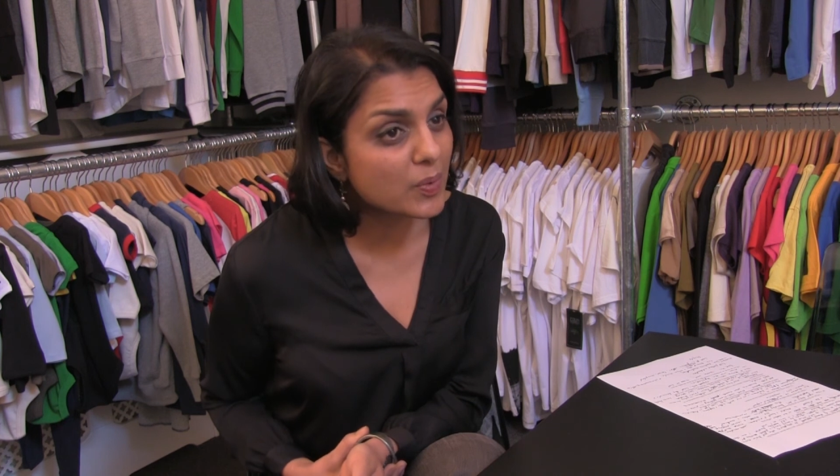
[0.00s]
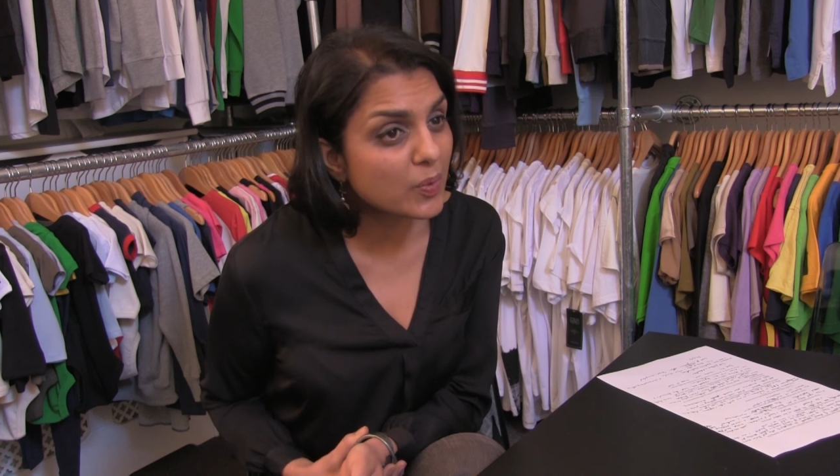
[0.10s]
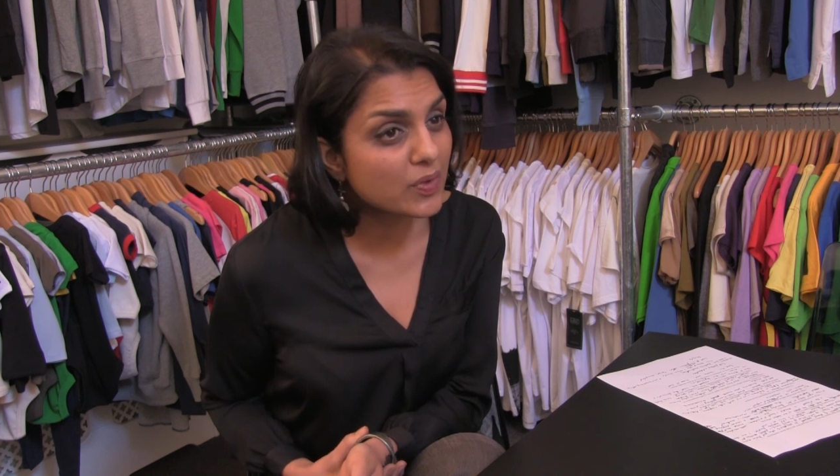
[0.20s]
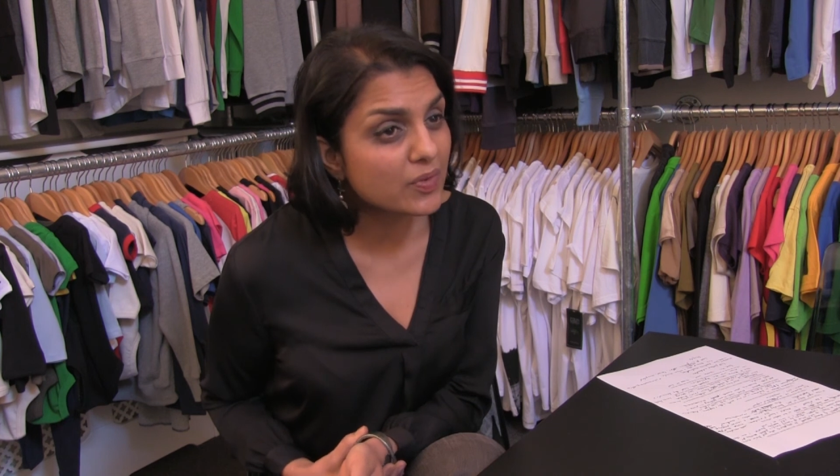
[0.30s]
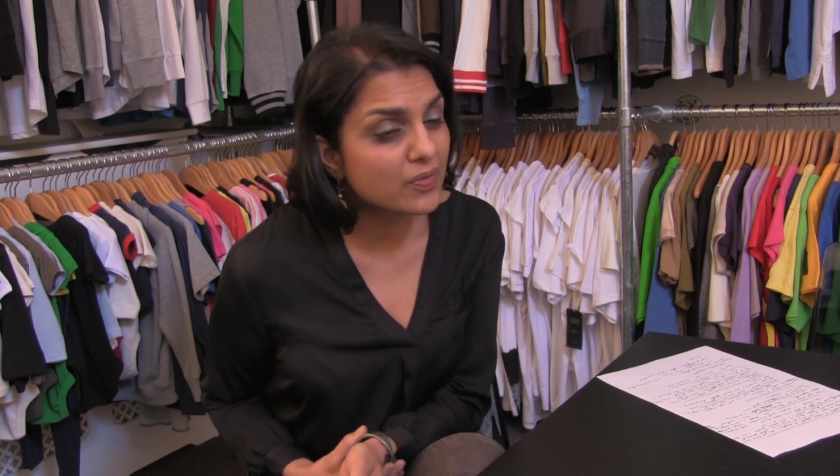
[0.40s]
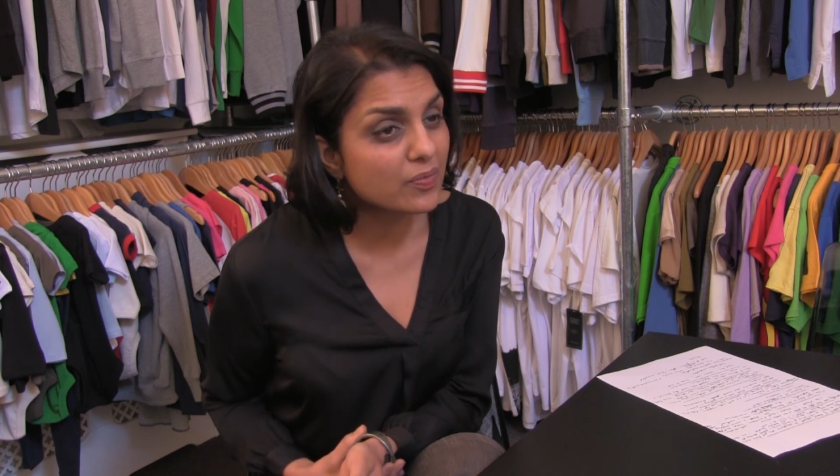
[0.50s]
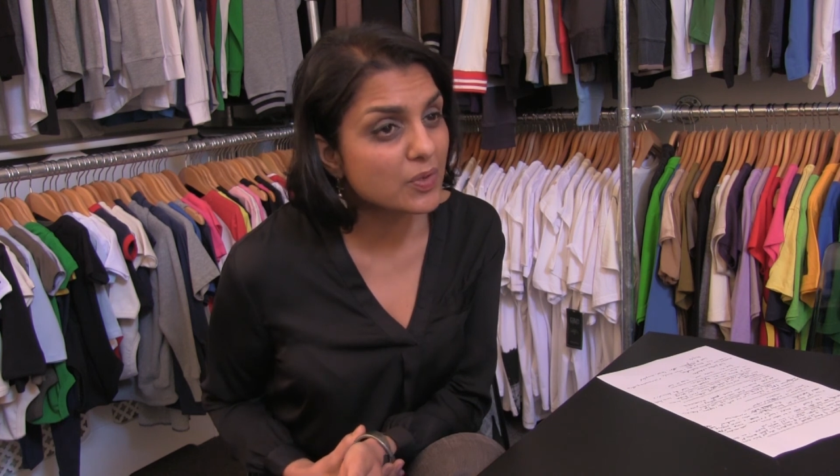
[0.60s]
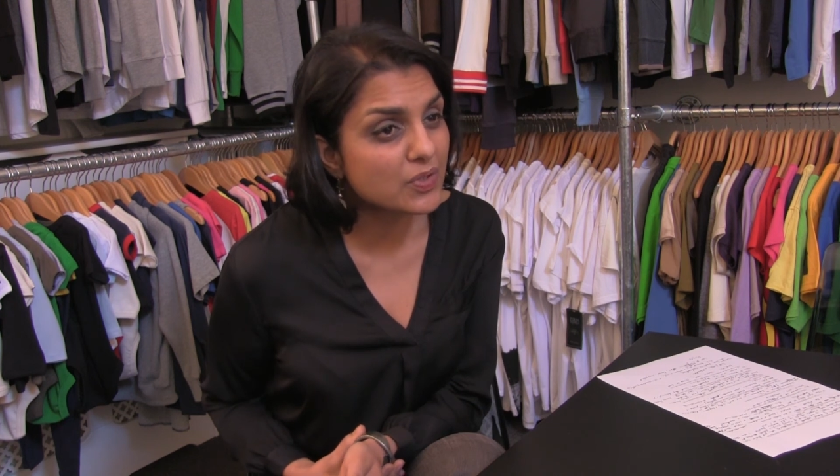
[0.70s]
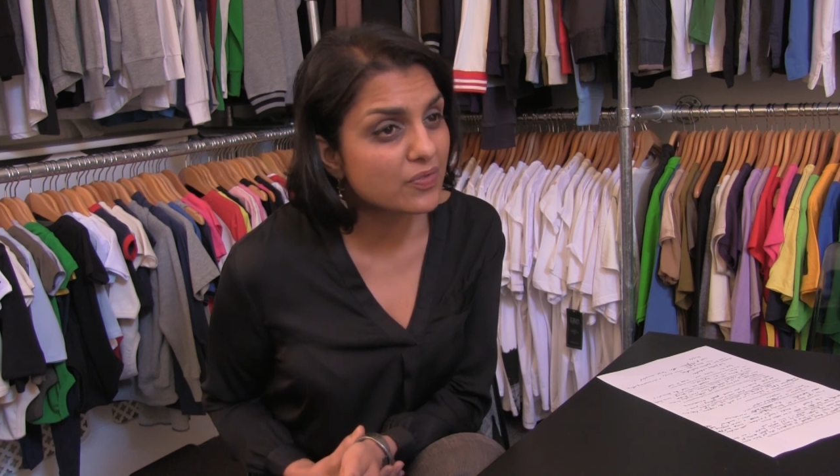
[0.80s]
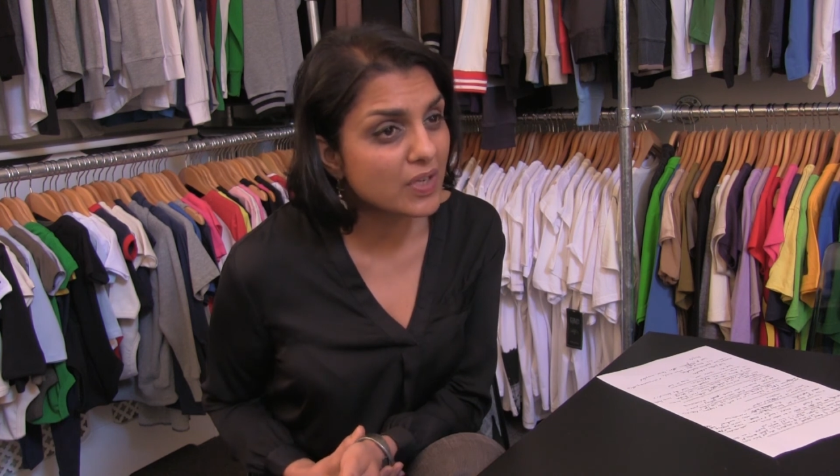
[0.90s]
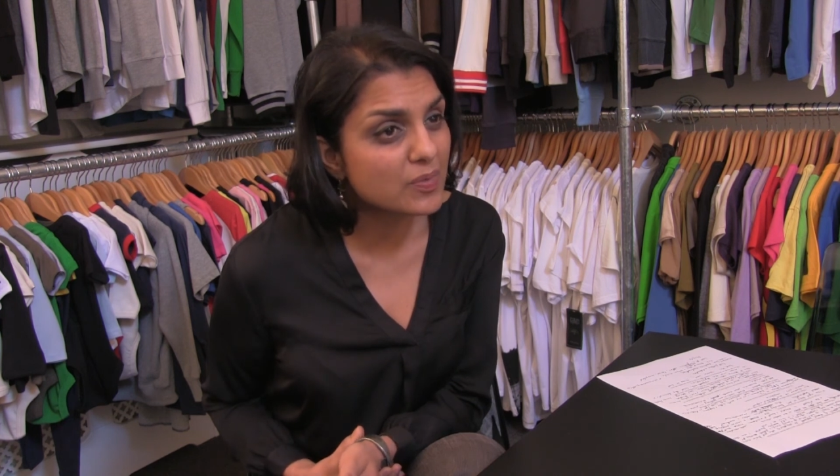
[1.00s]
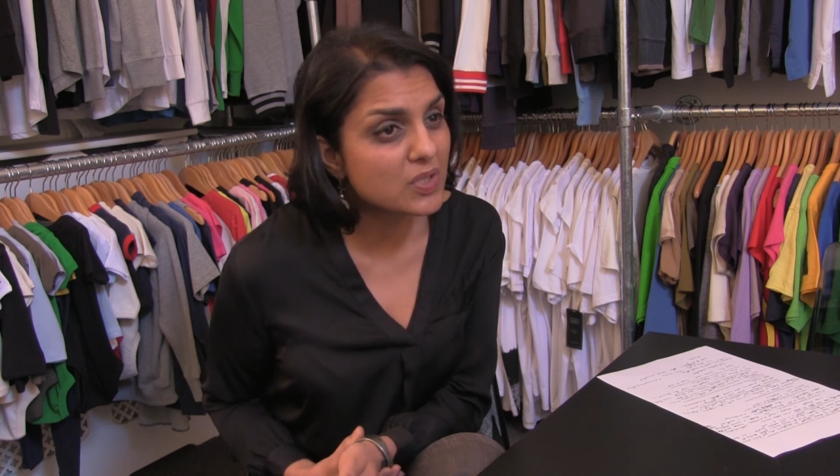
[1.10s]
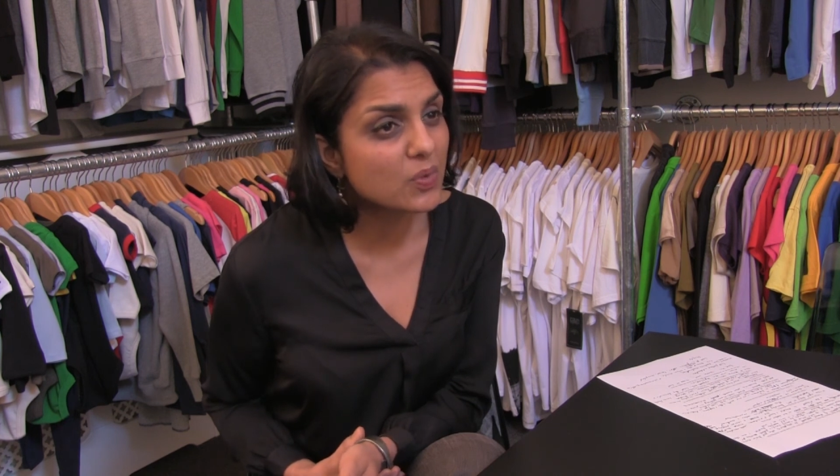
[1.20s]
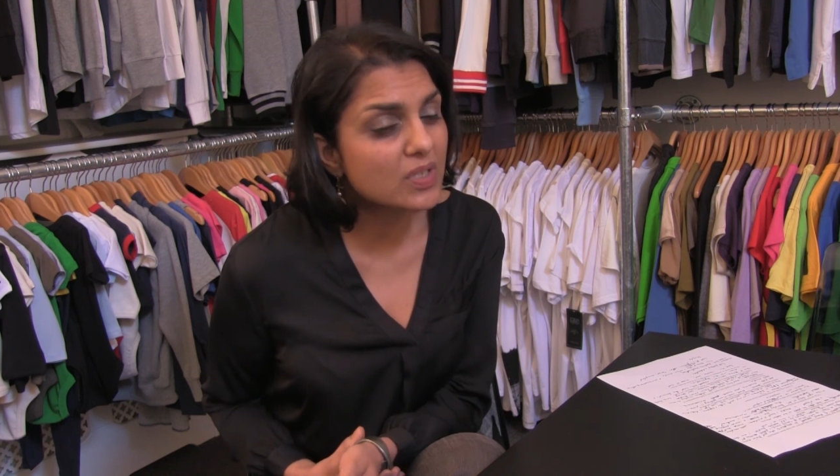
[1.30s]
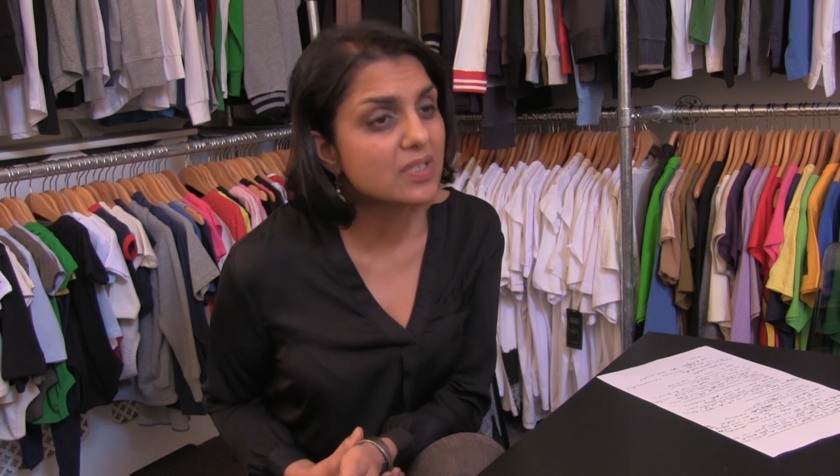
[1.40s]
one of the most
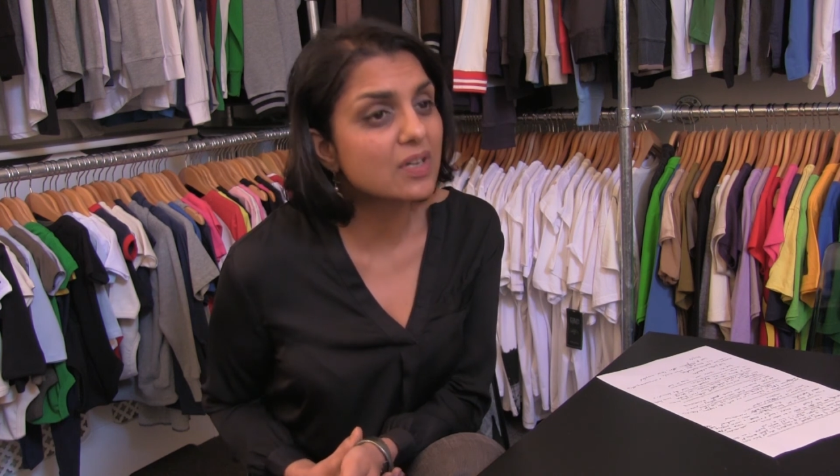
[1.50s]
famous ones.